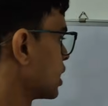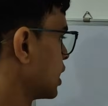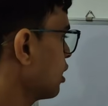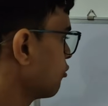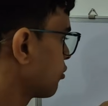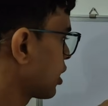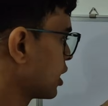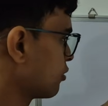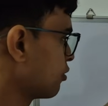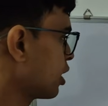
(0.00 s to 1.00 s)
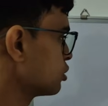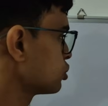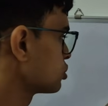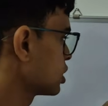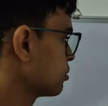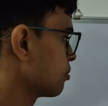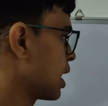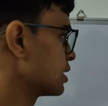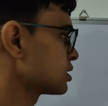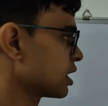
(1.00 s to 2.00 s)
Now if you have chosen maths,